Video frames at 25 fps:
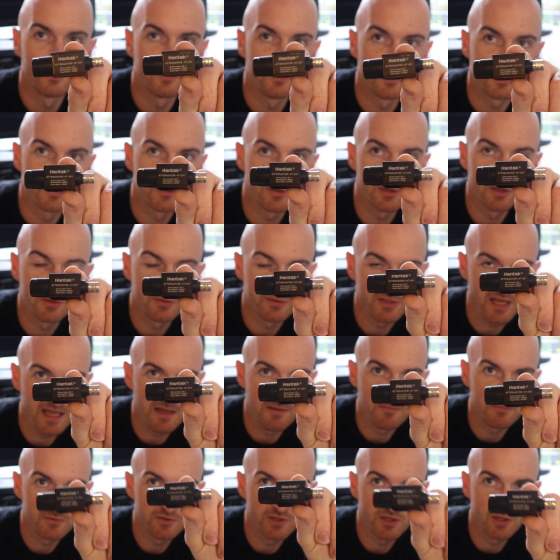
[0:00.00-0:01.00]
So the two,
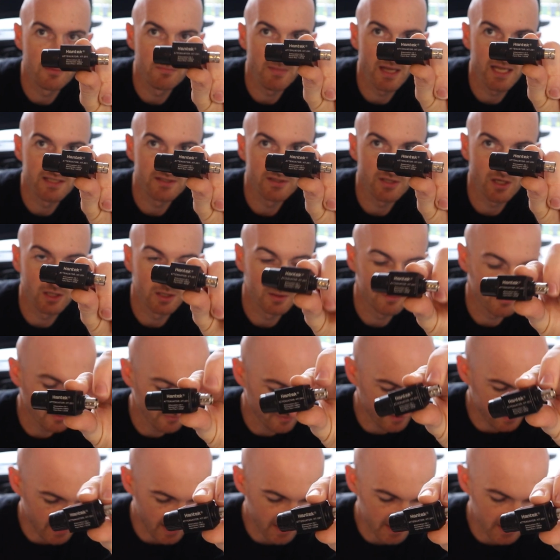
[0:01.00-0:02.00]
two main types
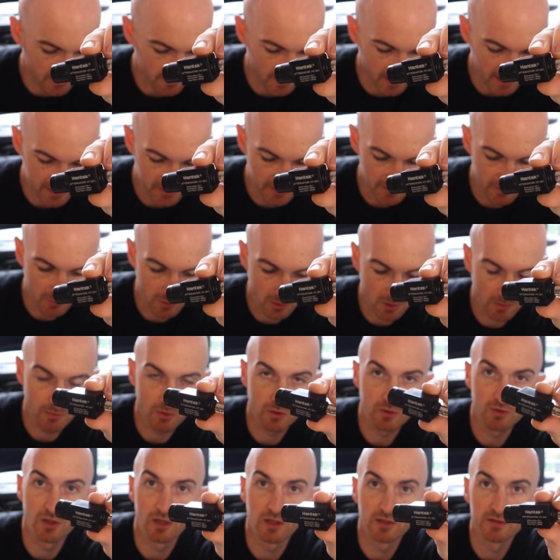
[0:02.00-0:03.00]
of attenuator you'll come
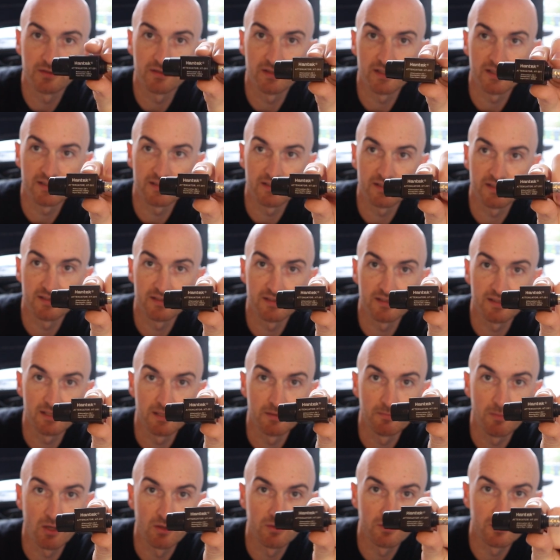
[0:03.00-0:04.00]
across. This is
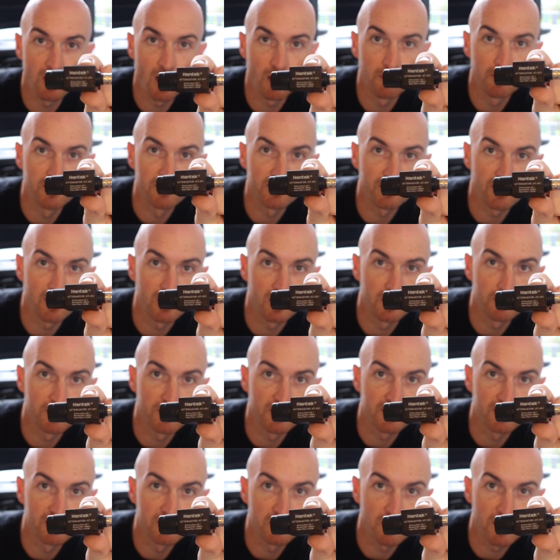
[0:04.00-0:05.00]
the most common type,
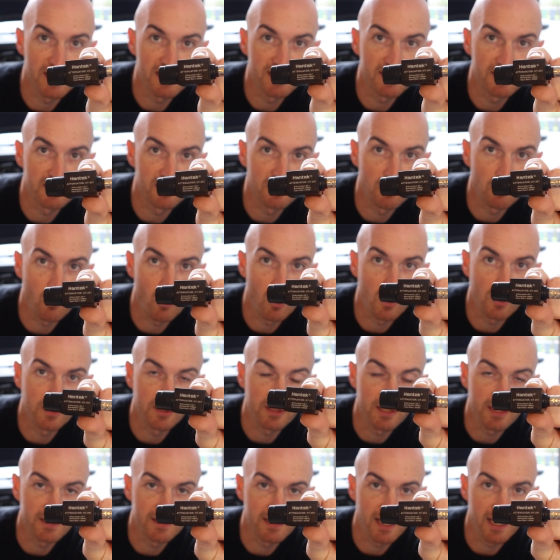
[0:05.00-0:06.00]
the 20 to
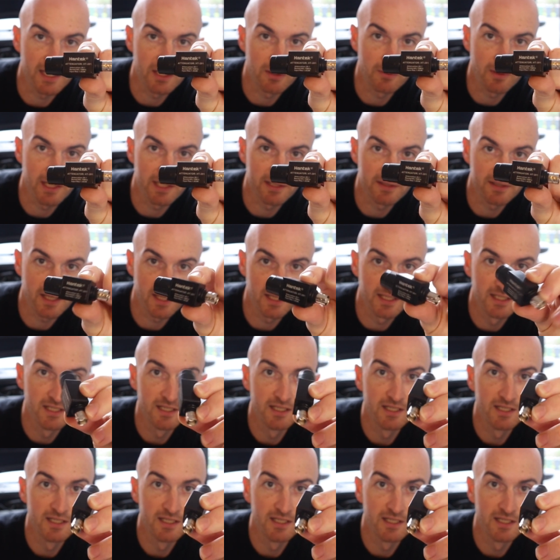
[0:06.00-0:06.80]
1 attenuator.